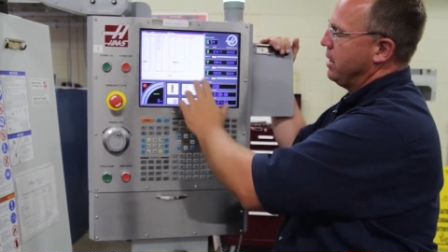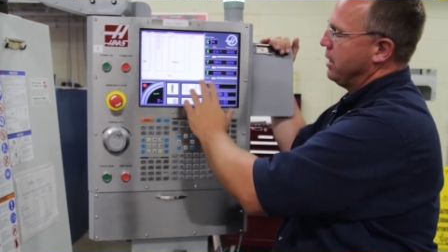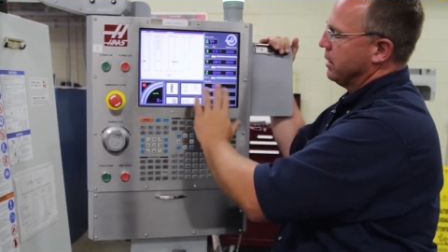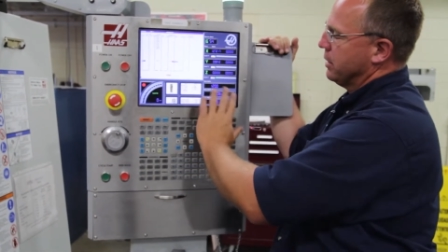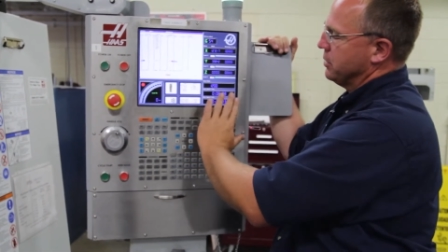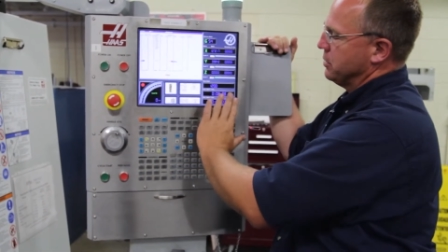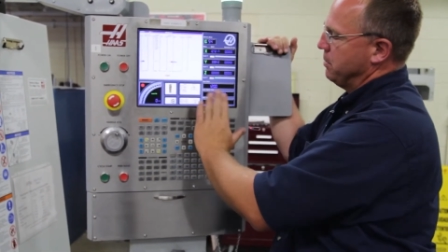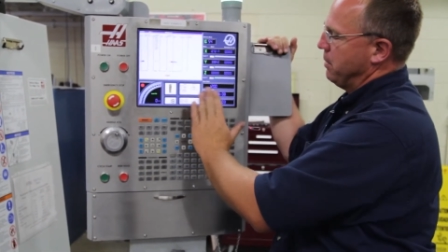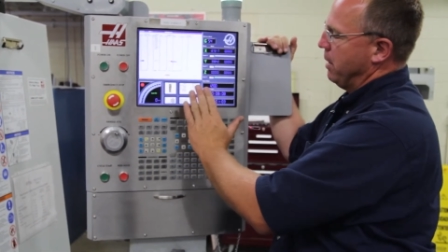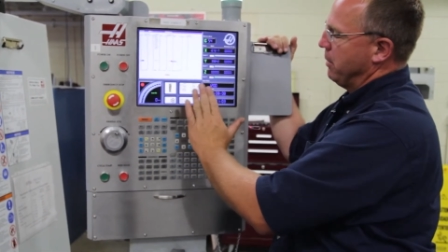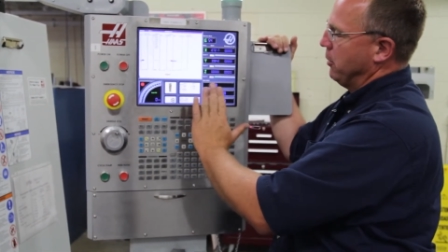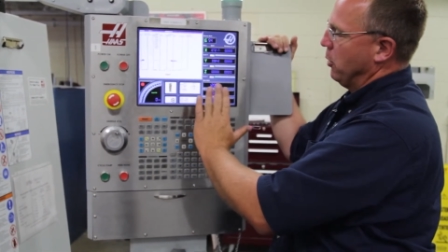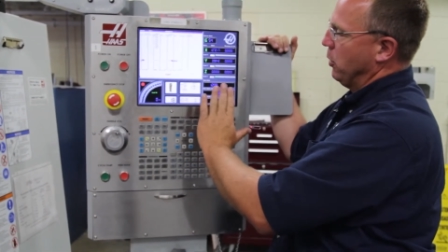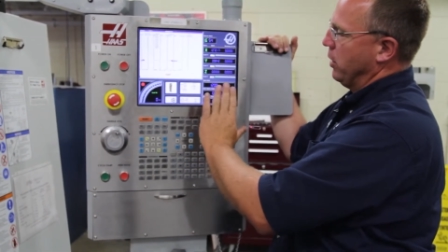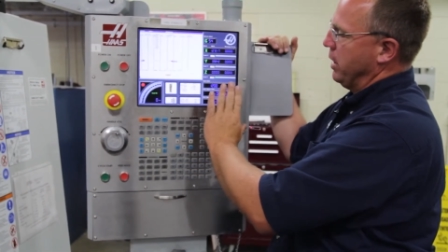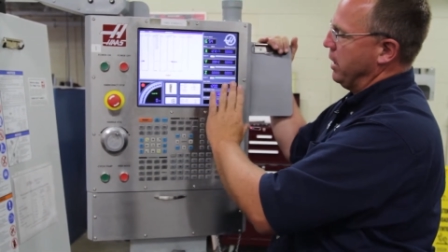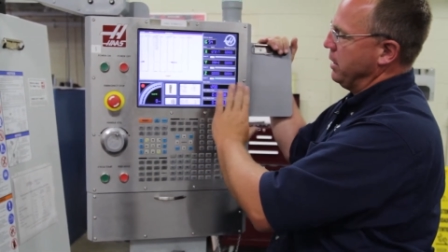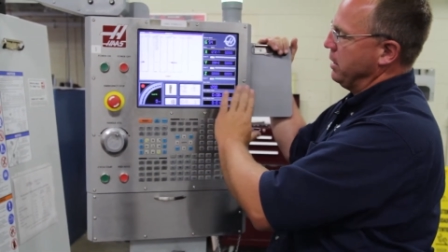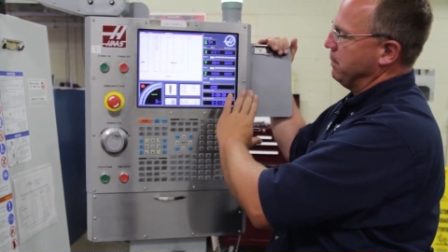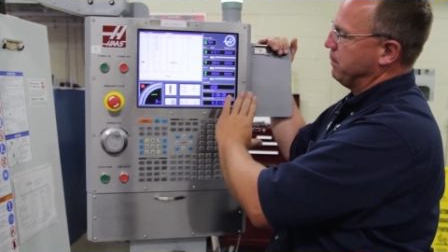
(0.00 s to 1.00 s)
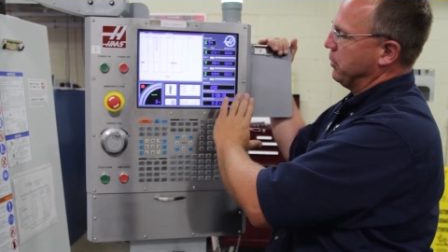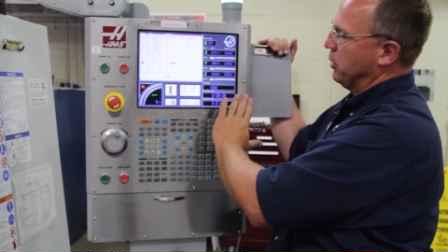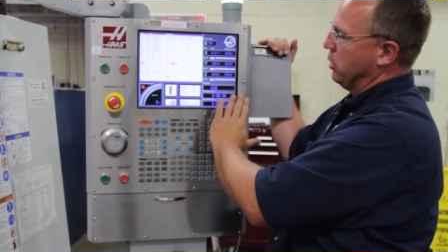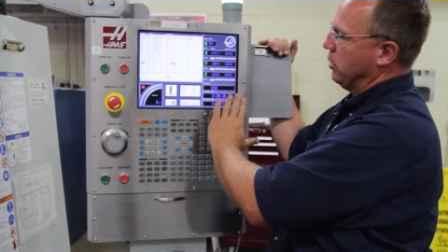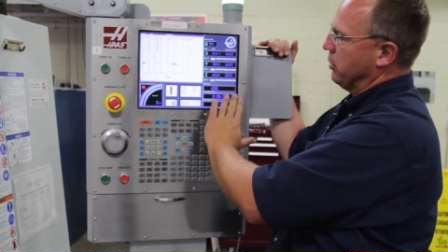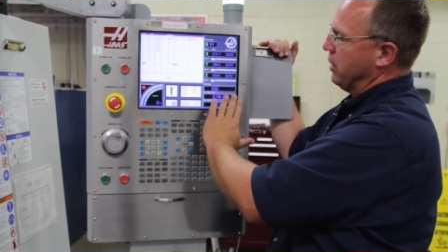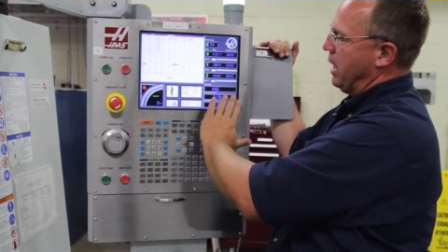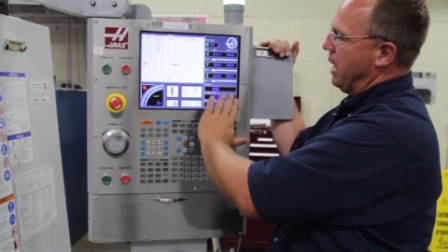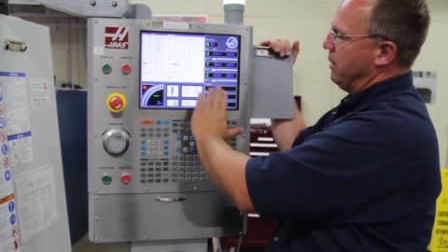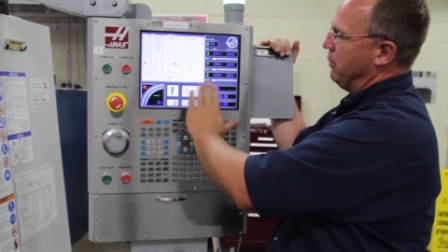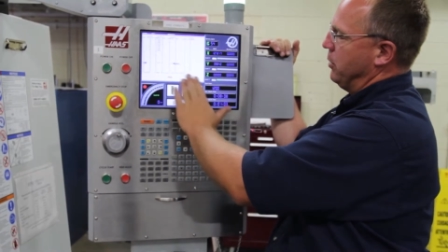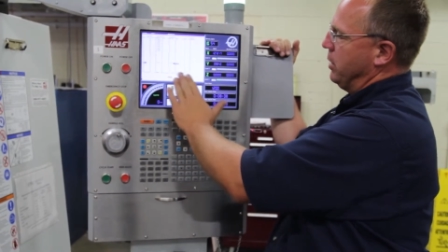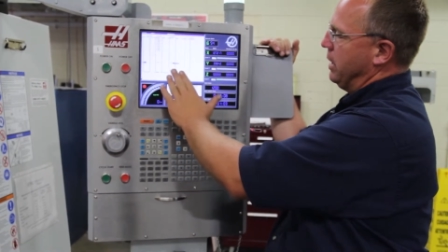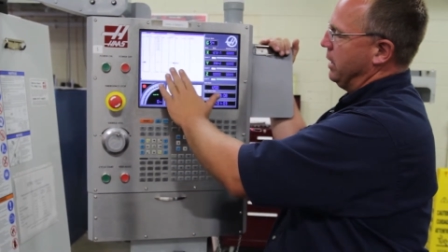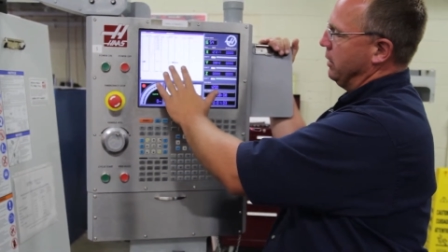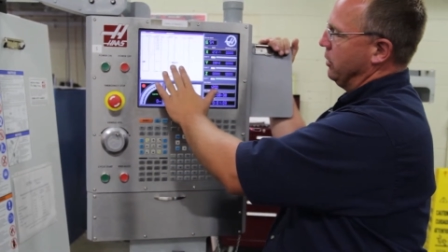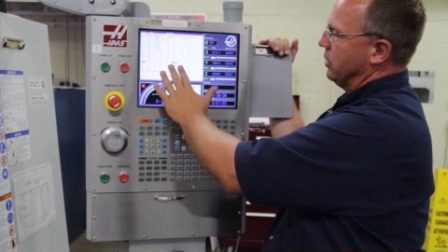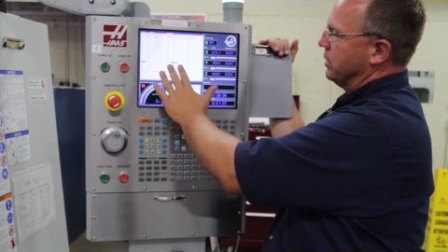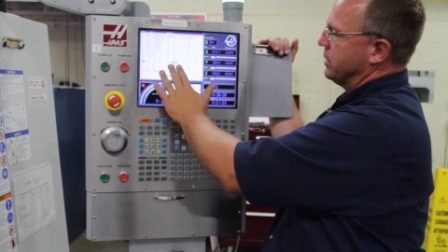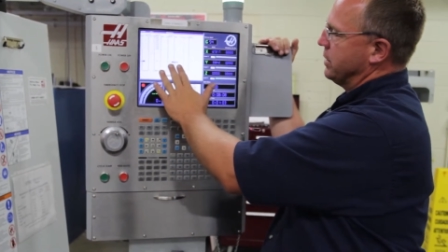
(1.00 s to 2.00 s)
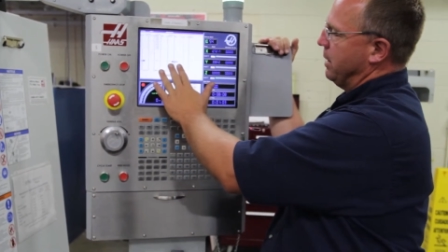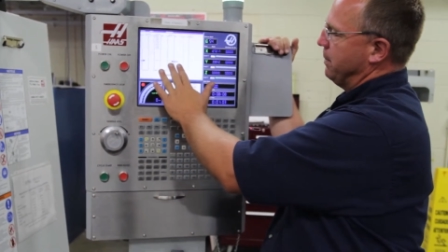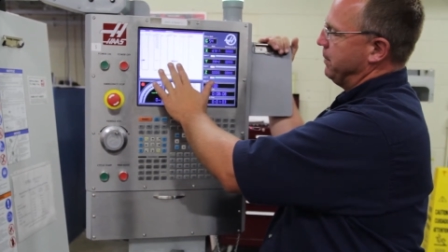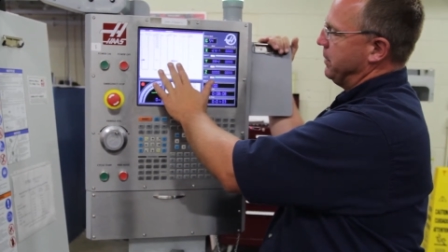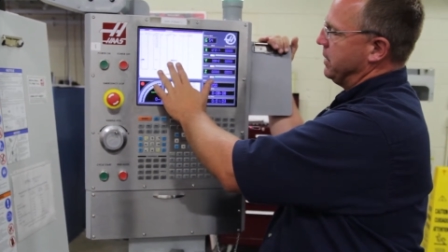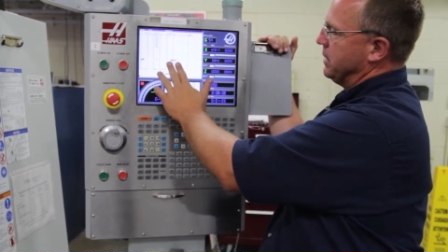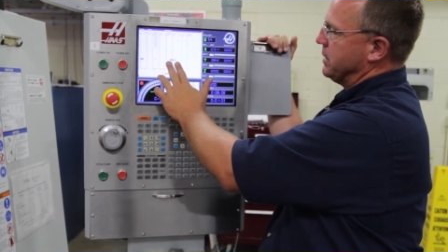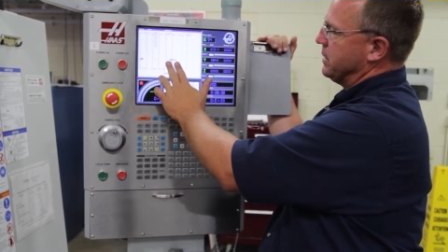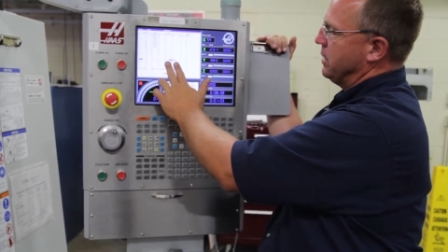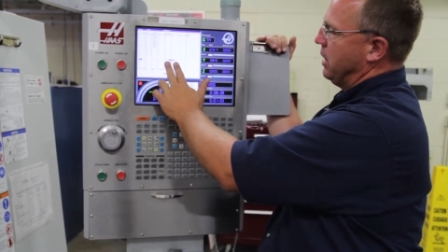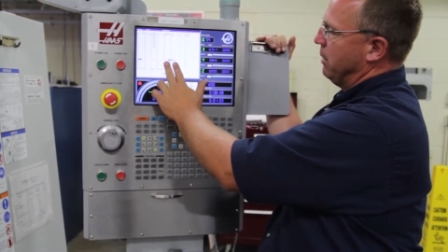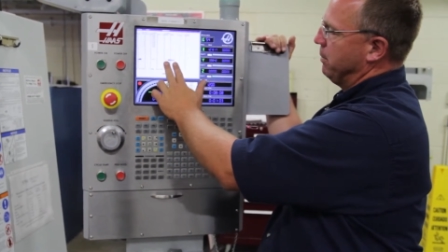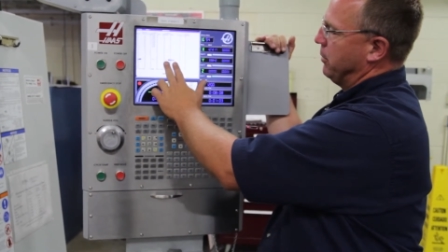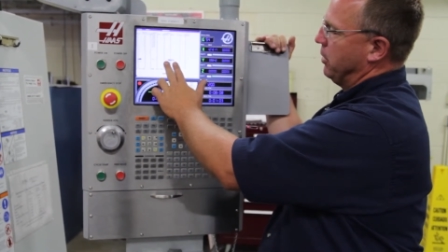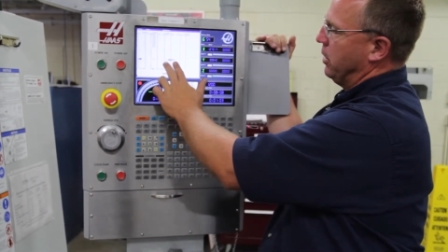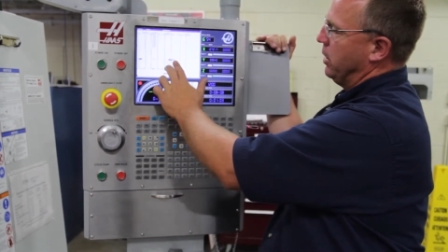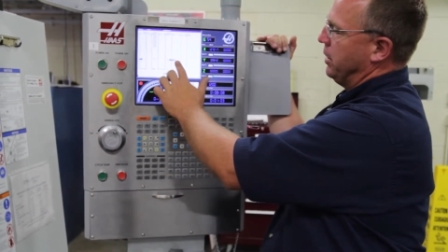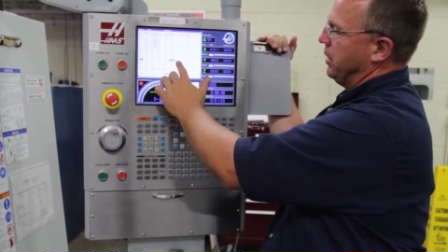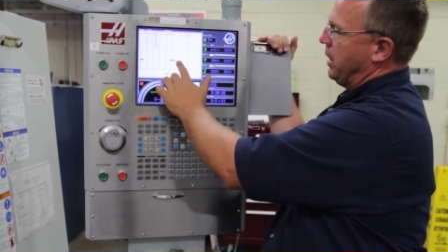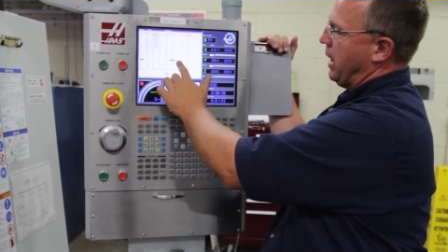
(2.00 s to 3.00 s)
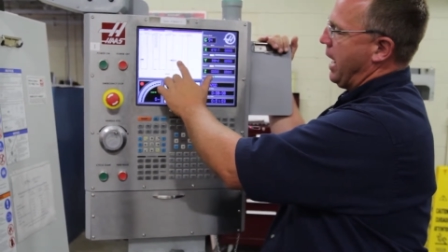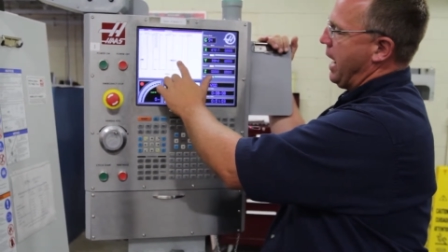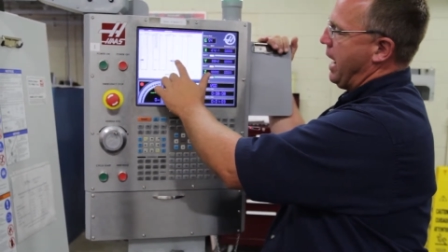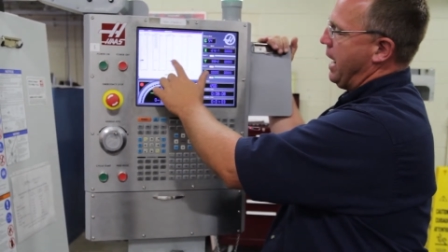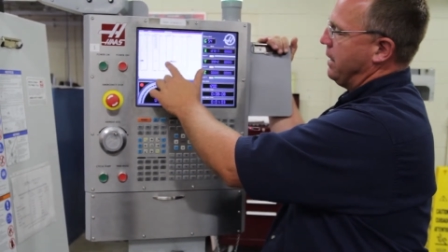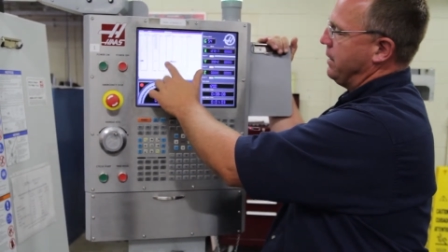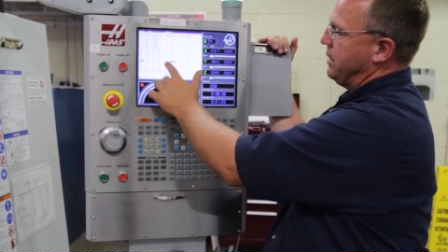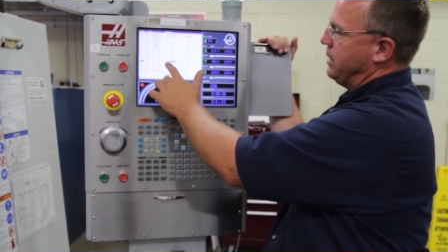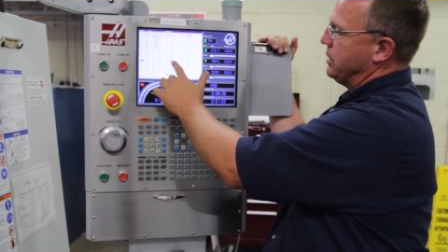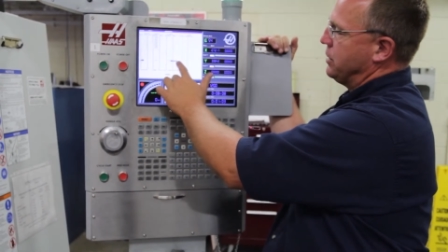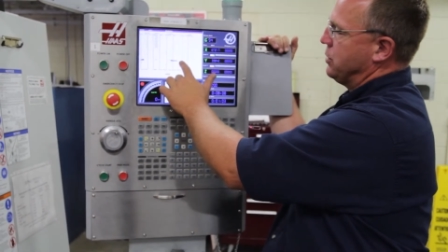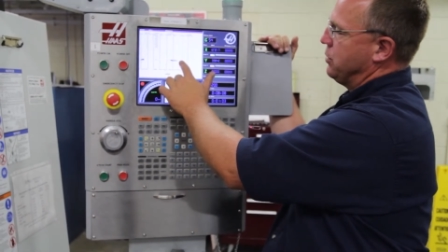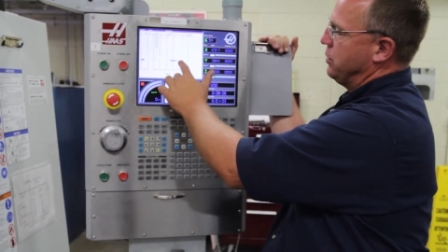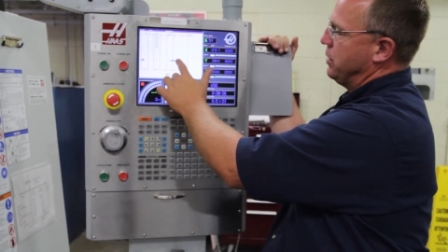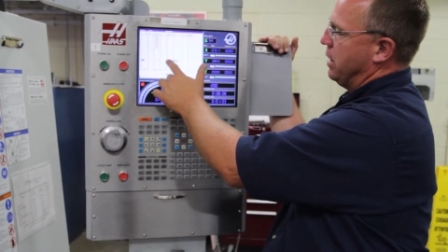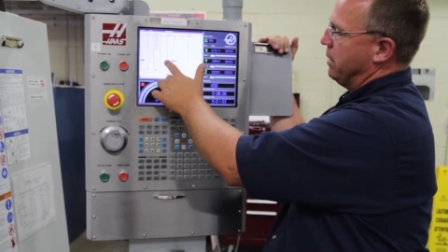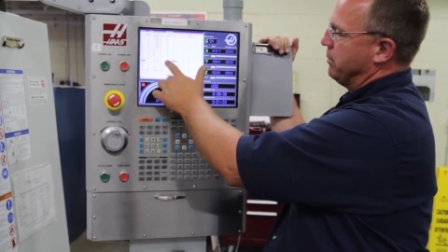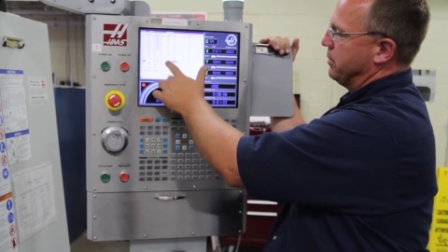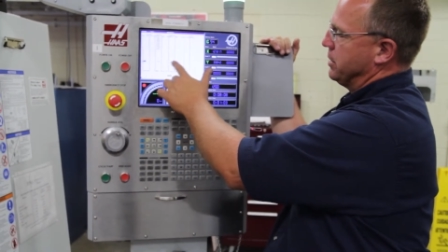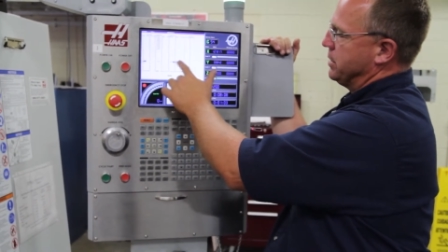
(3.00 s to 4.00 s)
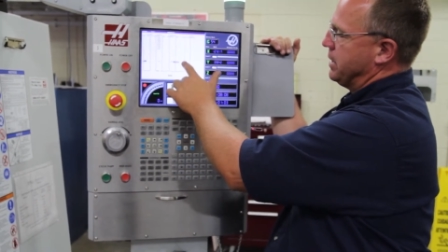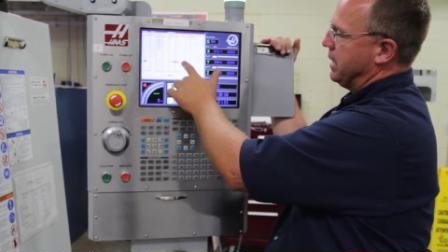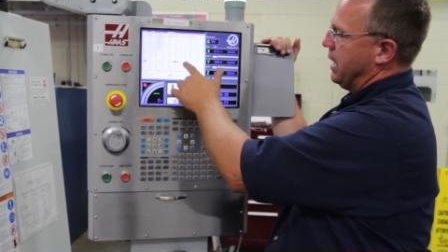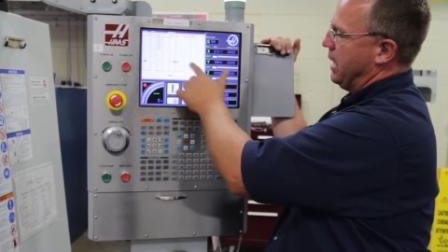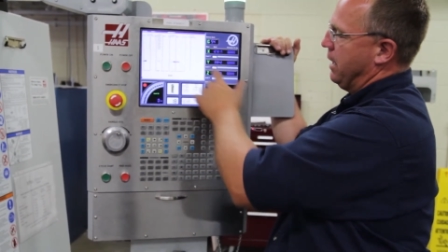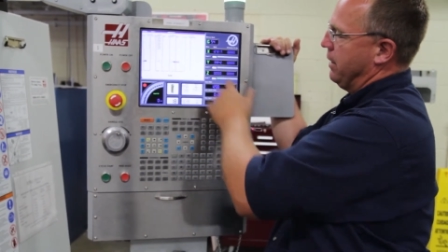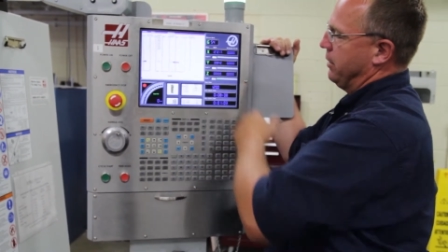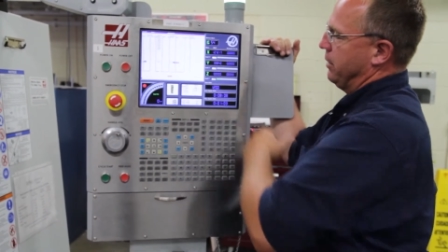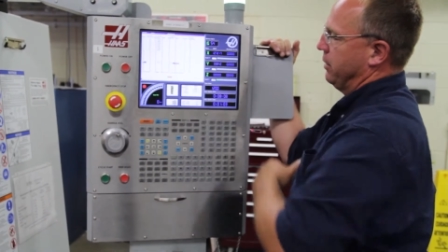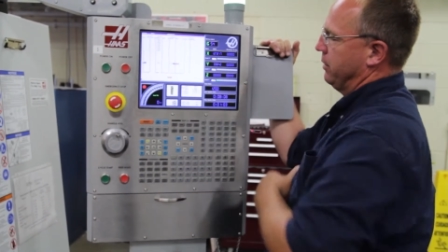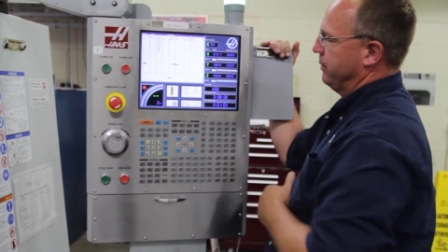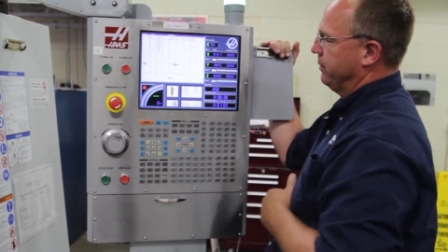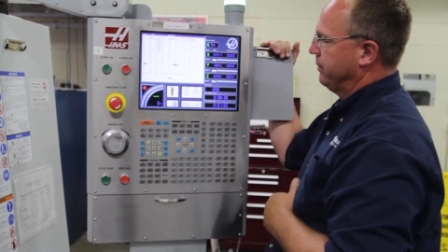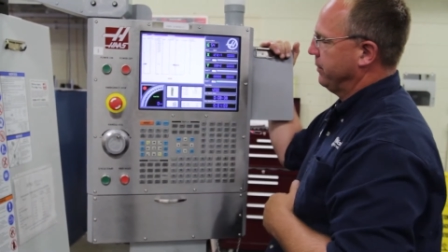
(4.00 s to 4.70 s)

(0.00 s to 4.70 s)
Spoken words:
because remember, when in the program, when it looks up this number, it'll add these two numbers together.